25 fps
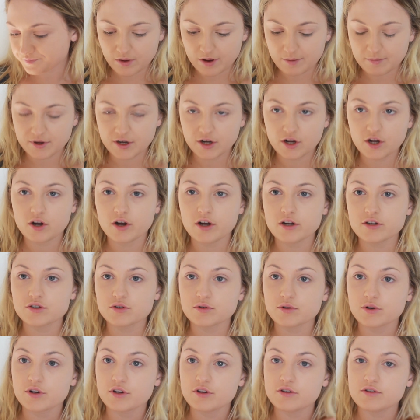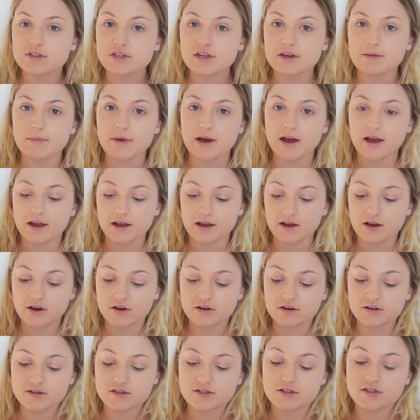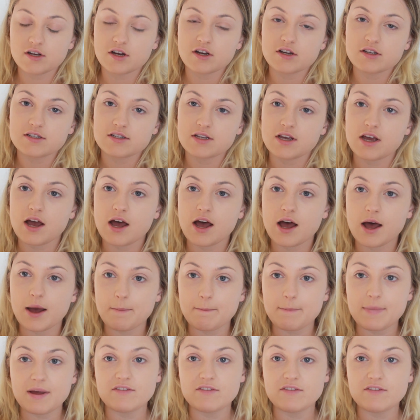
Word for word: I'm gonna contour using my Anastasia